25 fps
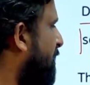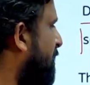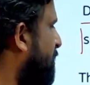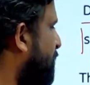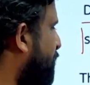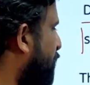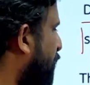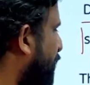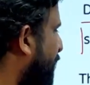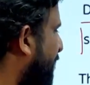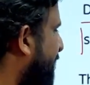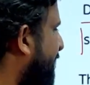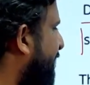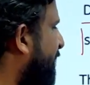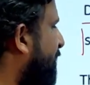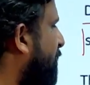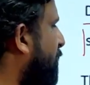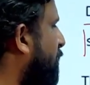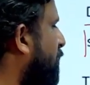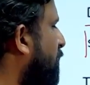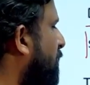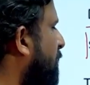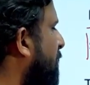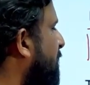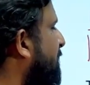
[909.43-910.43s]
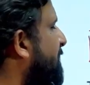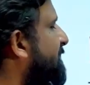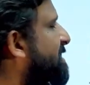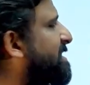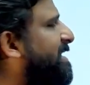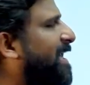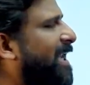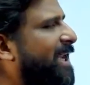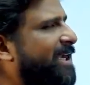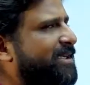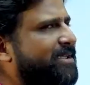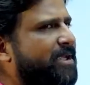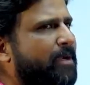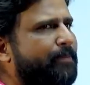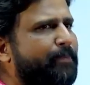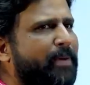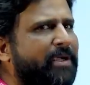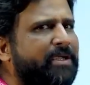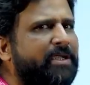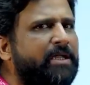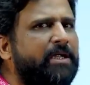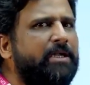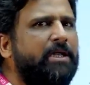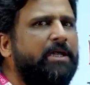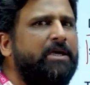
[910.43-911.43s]
So we need to select the
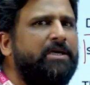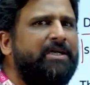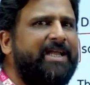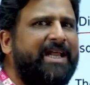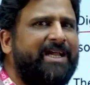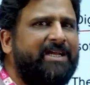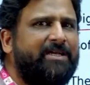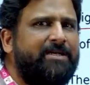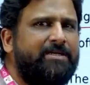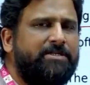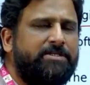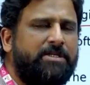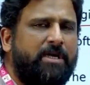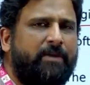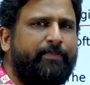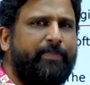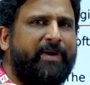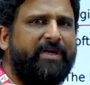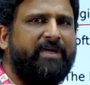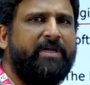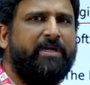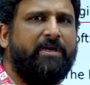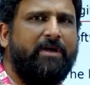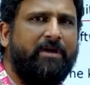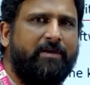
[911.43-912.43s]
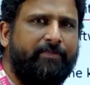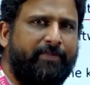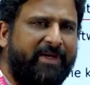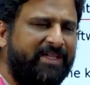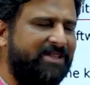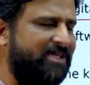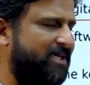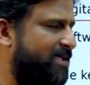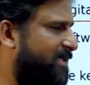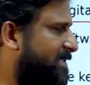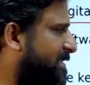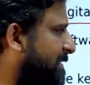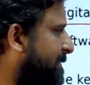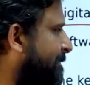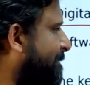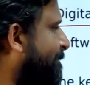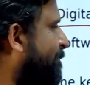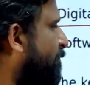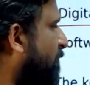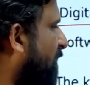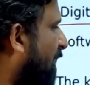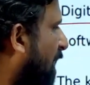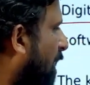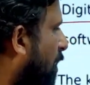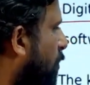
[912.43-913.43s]
particular techniques or particular methods
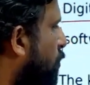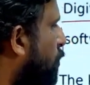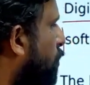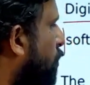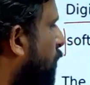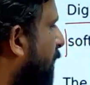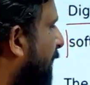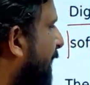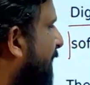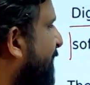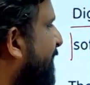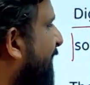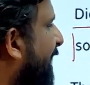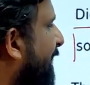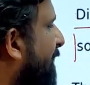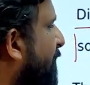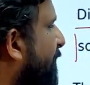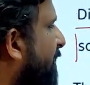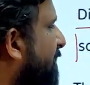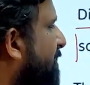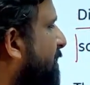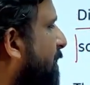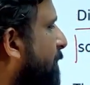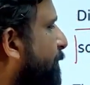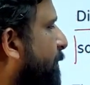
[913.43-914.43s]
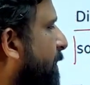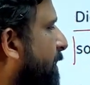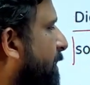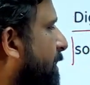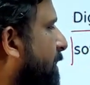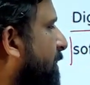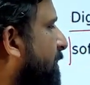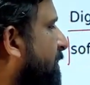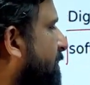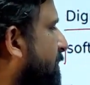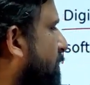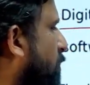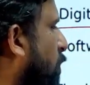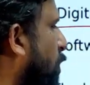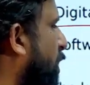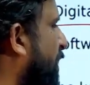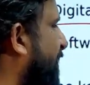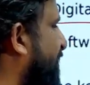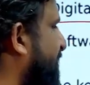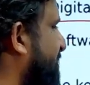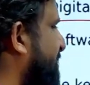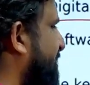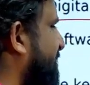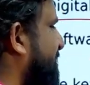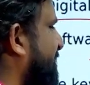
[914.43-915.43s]
how to evaluate the
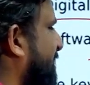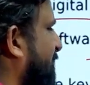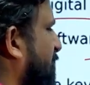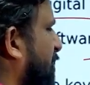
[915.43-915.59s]
coefficient. The